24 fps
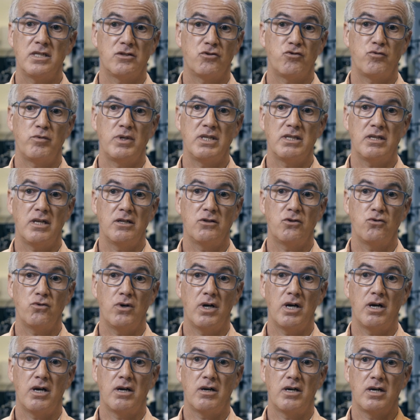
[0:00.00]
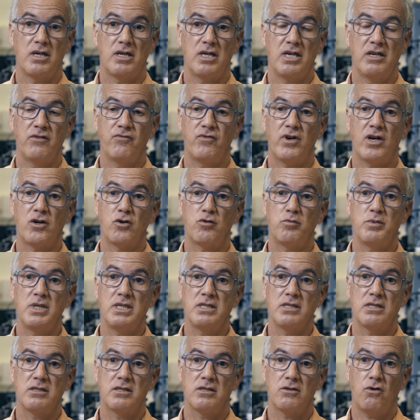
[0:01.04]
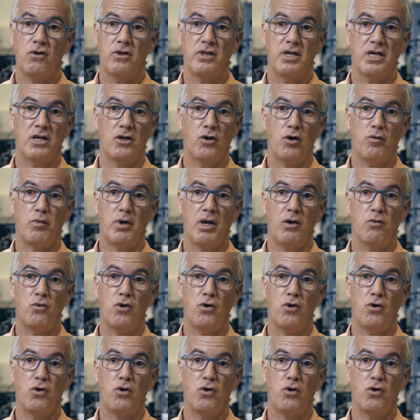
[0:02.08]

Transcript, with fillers: detrimental to our environment. All the global